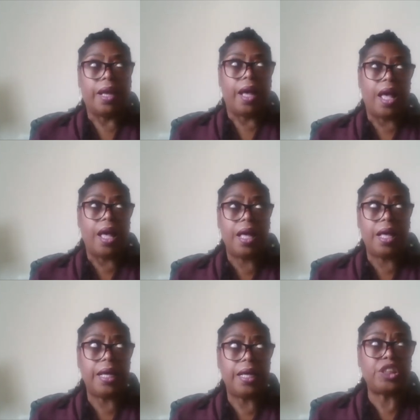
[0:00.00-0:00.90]

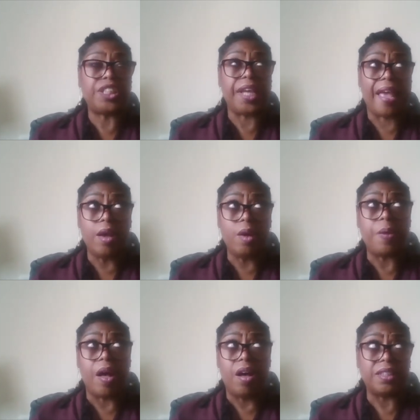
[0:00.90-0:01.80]
uh, to help
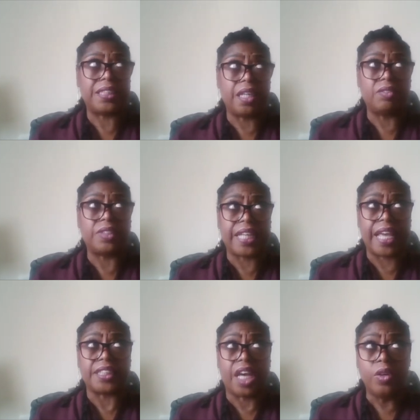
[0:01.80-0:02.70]
ourselves get,
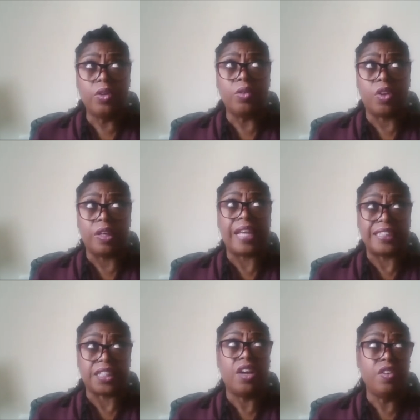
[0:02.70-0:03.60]
o- get
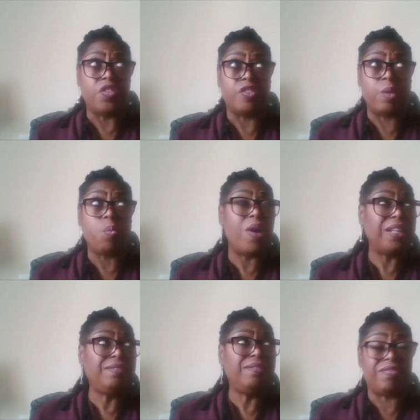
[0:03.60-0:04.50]
over it,
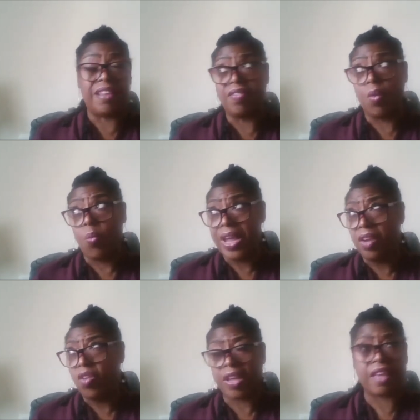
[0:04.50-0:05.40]
one thing that we are
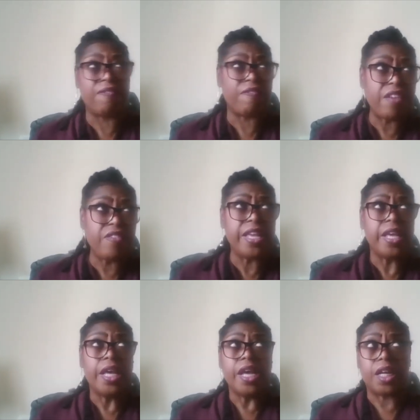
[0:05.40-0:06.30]
looking very
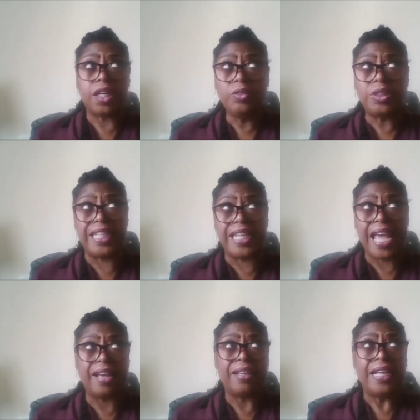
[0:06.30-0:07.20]
closely
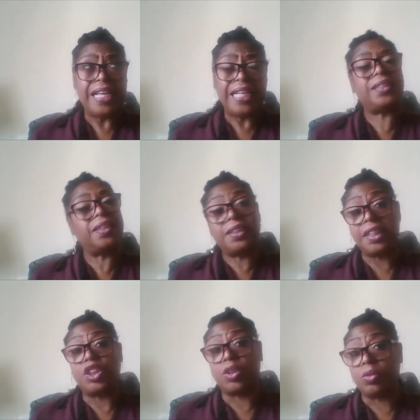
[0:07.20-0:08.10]
at is the
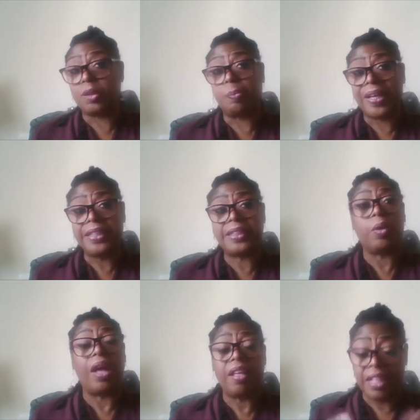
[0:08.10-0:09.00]
digital space. Uh,
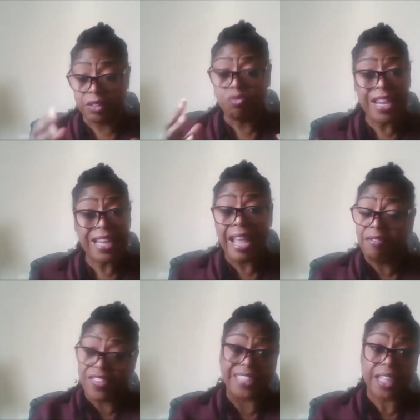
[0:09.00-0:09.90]
it's really, in
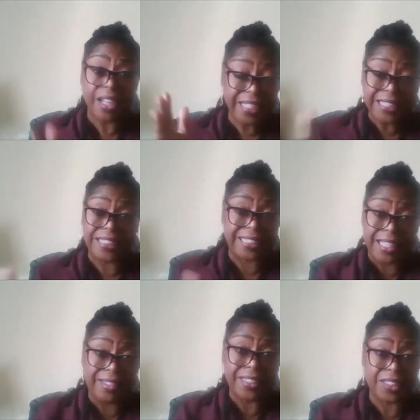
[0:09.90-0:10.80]
fact, I need to say
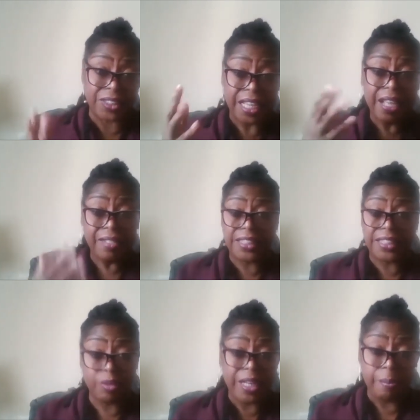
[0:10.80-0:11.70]
this because this is
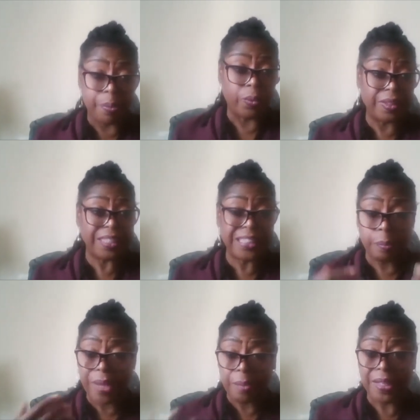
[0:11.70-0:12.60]
really important. This is a
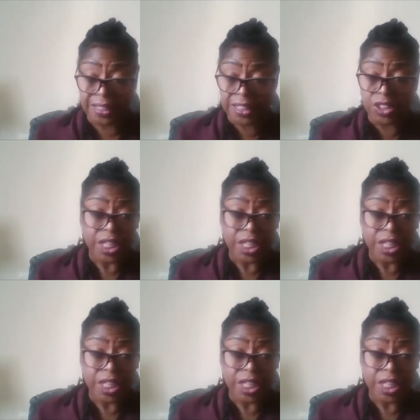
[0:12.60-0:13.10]
big message